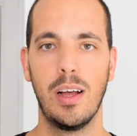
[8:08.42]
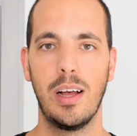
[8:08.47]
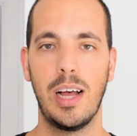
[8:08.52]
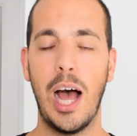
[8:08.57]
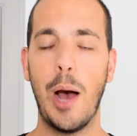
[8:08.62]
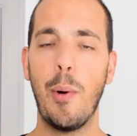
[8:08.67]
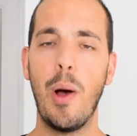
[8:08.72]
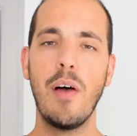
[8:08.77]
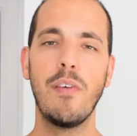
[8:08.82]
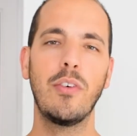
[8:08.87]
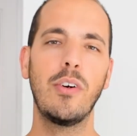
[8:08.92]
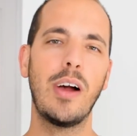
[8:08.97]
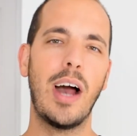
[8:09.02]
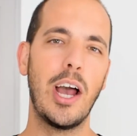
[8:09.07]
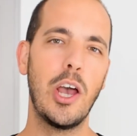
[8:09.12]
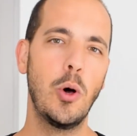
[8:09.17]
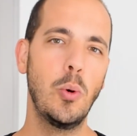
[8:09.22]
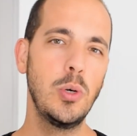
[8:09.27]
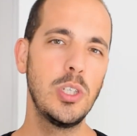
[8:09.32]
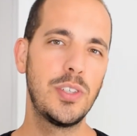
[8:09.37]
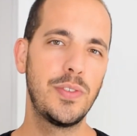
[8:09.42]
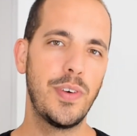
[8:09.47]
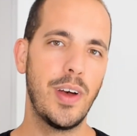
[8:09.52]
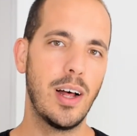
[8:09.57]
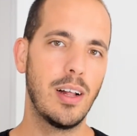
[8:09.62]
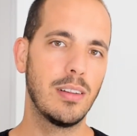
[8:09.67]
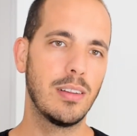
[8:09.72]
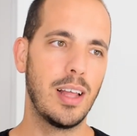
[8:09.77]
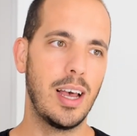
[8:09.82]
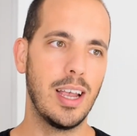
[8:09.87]
However, I always
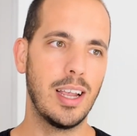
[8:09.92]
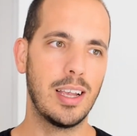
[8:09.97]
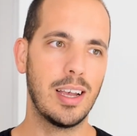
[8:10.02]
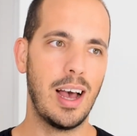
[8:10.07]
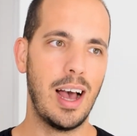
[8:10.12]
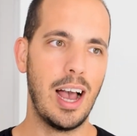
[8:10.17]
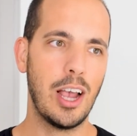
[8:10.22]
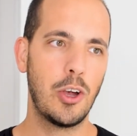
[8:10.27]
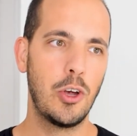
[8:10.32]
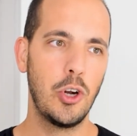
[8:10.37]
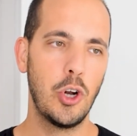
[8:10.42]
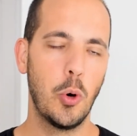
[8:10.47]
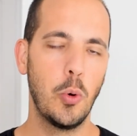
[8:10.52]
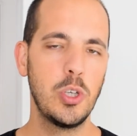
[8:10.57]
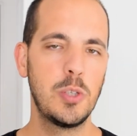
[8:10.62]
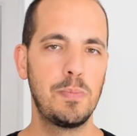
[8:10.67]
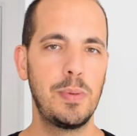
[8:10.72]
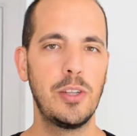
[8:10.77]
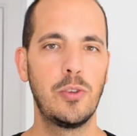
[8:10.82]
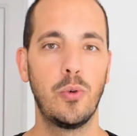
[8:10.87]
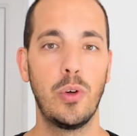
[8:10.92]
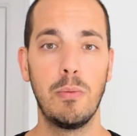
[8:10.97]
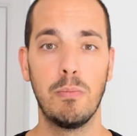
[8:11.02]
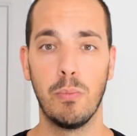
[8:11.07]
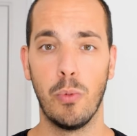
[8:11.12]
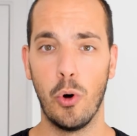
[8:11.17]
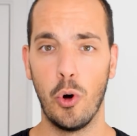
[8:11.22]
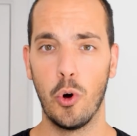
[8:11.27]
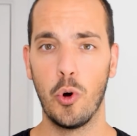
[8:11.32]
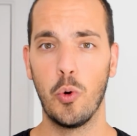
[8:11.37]
felt like I could always be doing
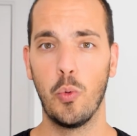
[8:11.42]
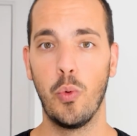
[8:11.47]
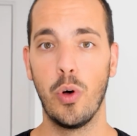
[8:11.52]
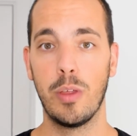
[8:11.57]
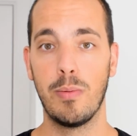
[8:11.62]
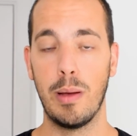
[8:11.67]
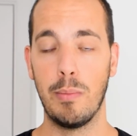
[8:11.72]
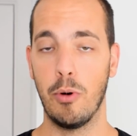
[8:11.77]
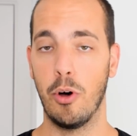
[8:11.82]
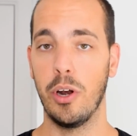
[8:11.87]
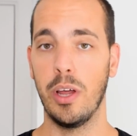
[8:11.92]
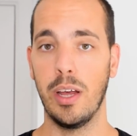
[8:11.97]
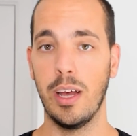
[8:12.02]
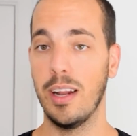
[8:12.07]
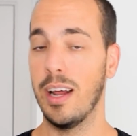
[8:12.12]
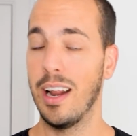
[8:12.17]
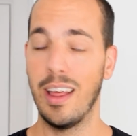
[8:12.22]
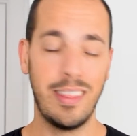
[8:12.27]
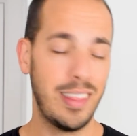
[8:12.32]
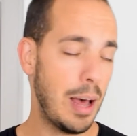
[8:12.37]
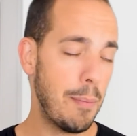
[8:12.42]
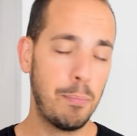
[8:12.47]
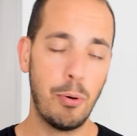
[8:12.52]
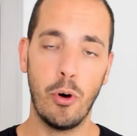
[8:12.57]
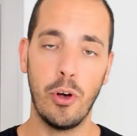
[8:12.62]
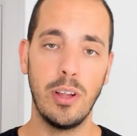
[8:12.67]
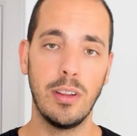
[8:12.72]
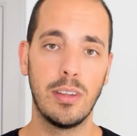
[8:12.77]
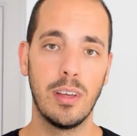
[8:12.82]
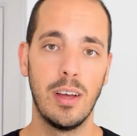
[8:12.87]
more with my money. And at that
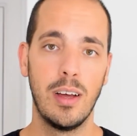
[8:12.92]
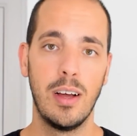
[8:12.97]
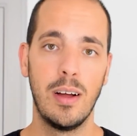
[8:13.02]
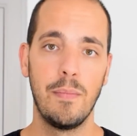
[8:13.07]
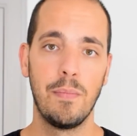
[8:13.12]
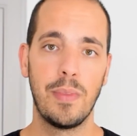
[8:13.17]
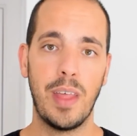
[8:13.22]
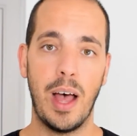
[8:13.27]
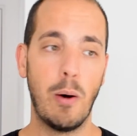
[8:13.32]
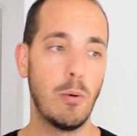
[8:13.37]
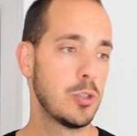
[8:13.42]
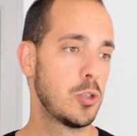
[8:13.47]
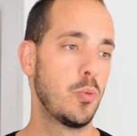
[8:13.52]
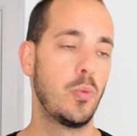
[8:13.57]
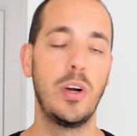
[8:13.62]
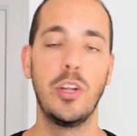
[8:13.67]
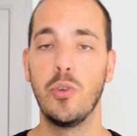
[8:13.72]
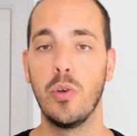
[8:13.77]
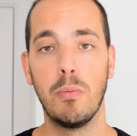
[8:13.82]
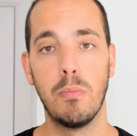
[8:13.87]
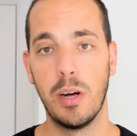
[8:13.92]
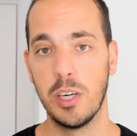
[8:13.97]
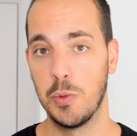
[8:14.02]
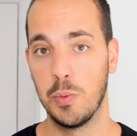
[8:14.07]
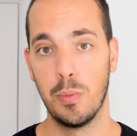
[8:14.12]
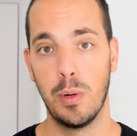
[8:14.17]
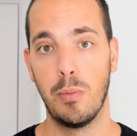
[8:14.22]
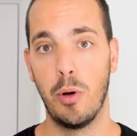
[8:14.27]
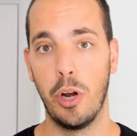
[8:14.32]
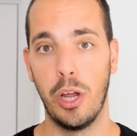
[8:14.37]
point, I wasn't really doing much with
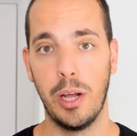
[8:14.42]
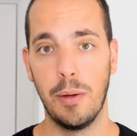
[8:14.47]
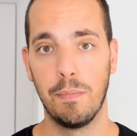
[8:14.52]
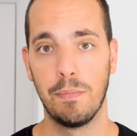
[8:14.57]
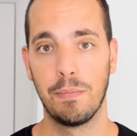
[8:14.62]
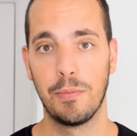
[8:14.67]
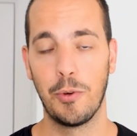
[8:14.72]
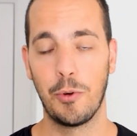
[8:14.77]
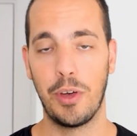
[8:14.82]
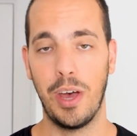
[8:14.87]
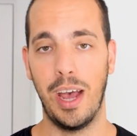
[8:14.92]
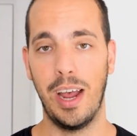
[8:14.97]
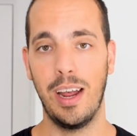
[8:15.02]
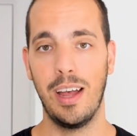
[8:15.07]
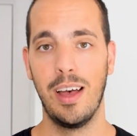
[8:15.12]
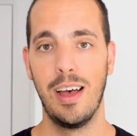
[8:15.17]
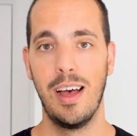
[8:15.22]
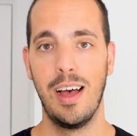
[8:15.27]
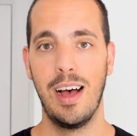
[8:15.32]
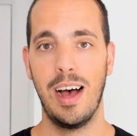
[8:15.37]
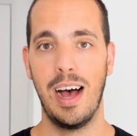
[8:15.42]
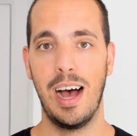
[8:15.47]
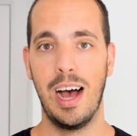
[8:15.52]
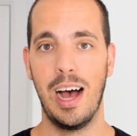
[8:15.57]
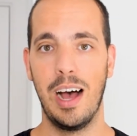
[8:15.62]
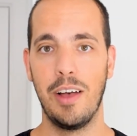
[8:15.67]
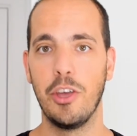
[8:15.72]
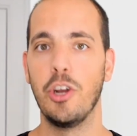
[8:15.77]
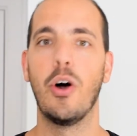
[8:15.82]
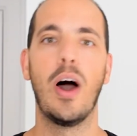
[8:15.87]
my money, okay?
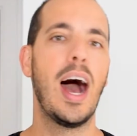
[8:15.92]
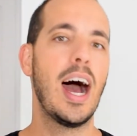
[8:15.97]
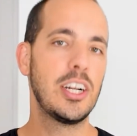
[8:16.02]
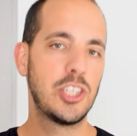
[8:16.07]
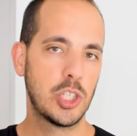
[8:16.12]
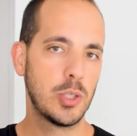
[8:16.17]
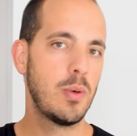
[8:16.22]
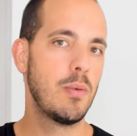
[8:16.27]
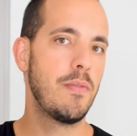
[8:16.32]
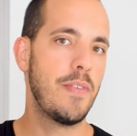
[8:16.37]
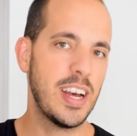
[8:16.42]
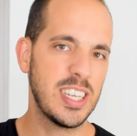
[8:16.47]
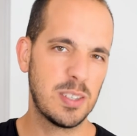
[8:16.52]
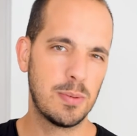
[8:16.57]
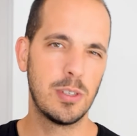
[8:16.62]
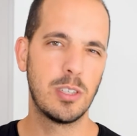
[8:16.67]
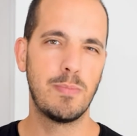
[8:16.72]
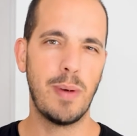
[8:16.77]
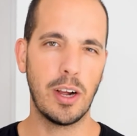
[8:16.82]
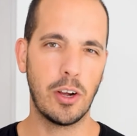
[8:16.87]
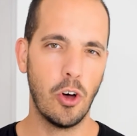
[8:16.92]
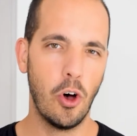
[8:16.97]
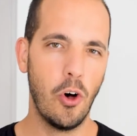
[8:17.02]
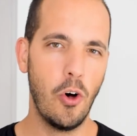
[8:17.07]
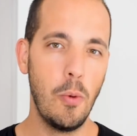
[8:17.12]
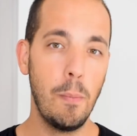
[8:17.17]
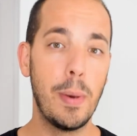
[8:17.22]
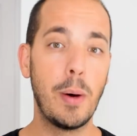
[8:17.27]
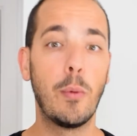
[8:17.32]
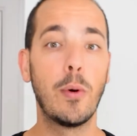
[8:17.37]
Uh, you know, I had some investments back
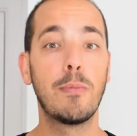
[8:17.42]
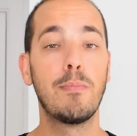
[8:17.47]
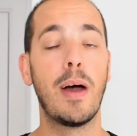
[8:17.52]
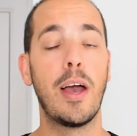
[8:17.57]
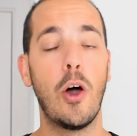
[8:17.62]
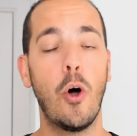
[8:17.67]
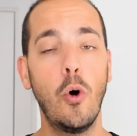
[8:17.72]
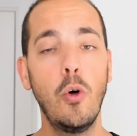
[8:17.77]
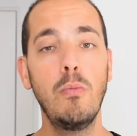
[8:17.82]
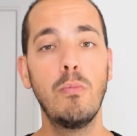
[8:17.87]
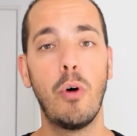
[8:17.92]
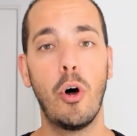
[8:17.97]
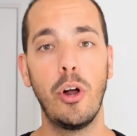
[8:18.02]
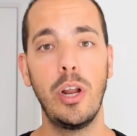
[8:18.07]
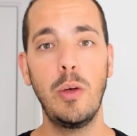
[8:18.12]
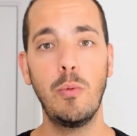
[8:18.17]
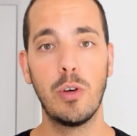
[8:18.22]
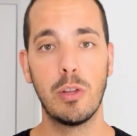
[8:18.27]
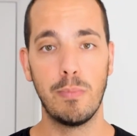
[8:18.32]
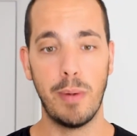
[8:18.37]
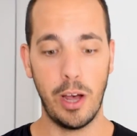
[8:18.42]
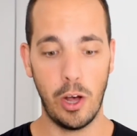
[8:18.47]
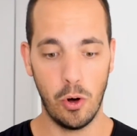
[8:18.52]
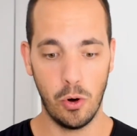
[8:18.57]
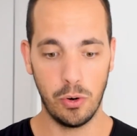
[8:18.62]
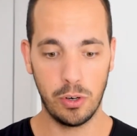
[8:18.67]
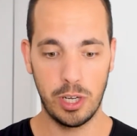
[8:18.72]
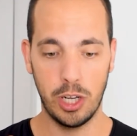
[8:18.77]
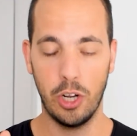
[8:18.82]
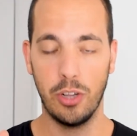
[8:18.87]
home, but with my own money, with my
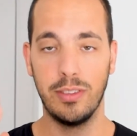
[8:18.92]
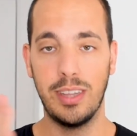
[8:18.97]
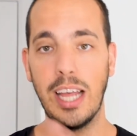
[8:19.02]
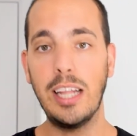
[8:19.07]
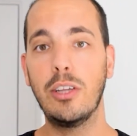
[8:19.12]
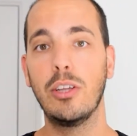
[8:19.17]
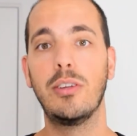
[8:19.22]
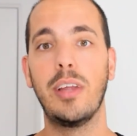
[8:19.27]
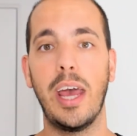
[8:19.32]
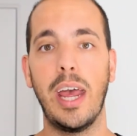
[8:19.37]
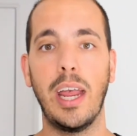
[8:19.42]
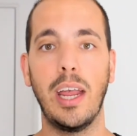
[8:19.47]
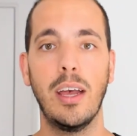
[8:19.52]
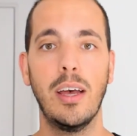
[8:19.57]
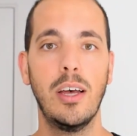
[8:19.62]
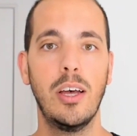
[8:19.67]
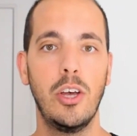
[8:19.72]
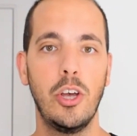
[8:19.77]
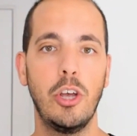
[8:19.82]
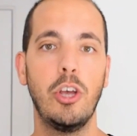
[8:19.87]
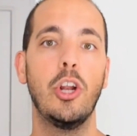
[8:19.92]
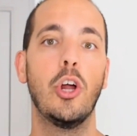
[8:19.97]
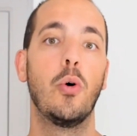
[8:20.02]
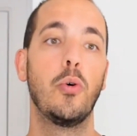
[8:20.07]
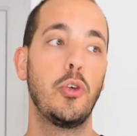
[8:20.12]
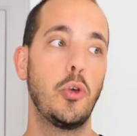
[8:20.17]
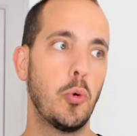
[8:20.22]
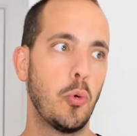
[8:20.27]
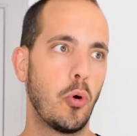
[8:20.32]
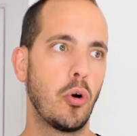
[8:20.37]
own kind of day-to-day, -day, you know,
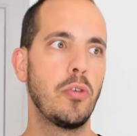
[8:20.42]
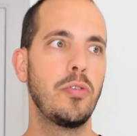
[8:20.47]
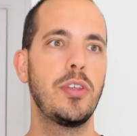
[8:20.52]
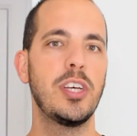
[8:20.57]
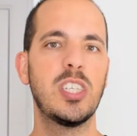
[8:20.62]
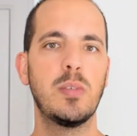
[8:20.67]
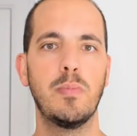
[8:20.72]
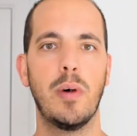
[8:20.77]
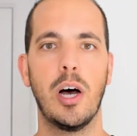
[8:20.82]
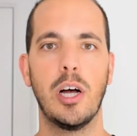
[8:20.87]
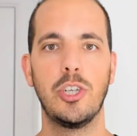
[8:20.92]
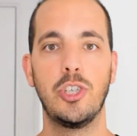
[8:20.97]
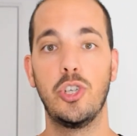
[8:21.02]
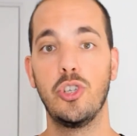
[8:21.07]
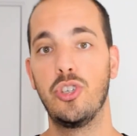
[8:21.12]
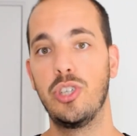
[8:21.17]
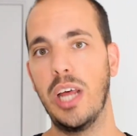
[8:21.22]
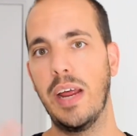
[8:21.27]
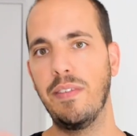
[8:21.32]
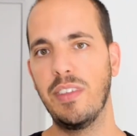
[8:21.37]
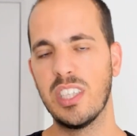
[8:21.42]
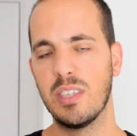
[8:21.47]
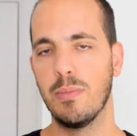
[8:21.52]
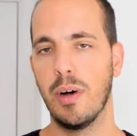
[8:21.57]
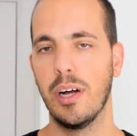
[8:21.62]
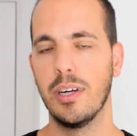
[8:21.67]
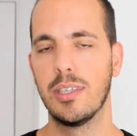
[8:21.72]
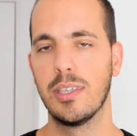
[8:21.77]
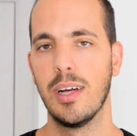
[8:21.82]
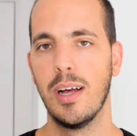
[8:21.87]
you earn this much, you save this
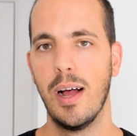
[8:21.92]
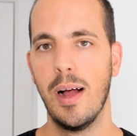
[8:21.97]
much.